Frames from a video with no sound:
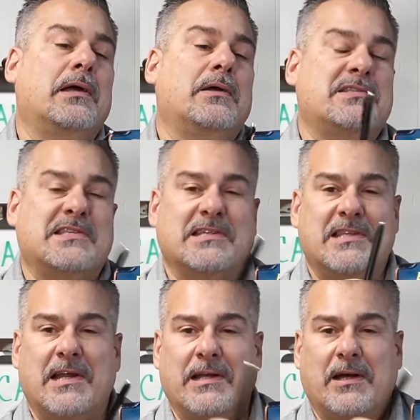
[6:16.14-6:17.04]
It's
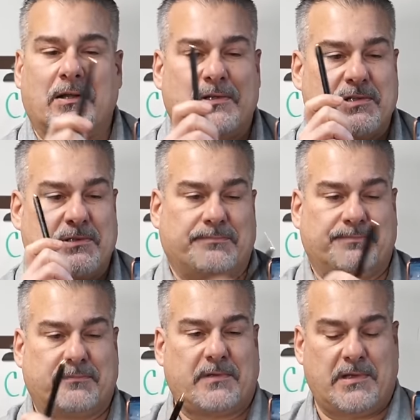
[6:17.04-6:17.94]
$69.
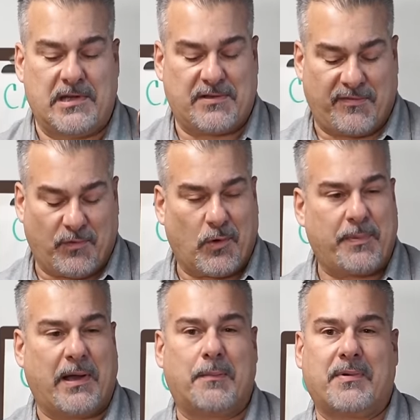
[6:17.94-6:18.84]
And it's a
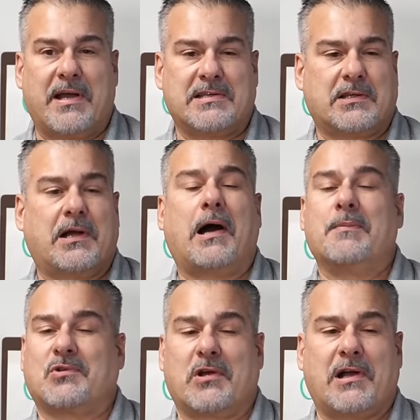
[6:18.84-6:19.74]
4-pound
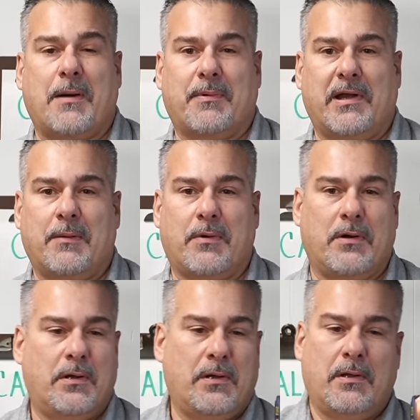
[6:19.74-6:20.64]
copper hammer.
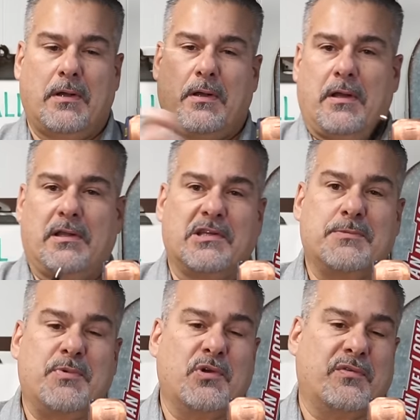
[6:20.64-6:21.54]
I think
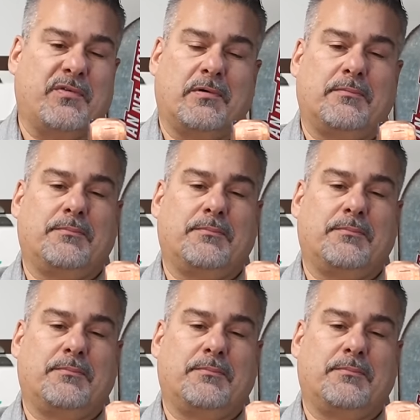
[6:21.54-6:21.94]
it's beautiful.